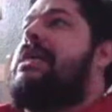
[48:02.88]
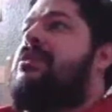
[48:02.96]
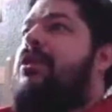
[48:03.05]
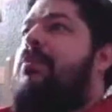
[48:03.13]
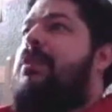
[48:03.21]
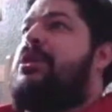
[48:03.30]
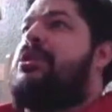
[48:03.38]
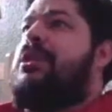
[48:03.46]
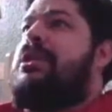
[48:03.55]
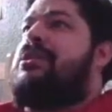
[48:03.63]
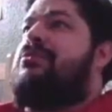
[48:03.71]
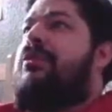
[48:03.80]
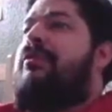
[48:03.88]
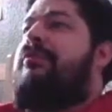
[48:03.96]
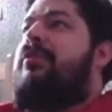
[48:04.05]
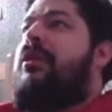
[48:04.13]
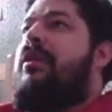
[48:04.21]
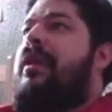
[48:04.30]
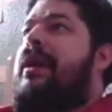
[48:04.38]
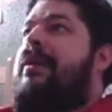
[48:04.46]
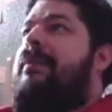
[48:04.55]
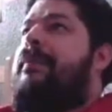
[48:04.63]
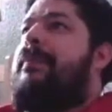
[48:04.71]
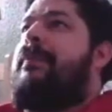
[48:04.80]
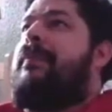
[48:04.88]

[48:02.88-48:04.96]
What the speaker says: He's on a mission. He's trying to follow that.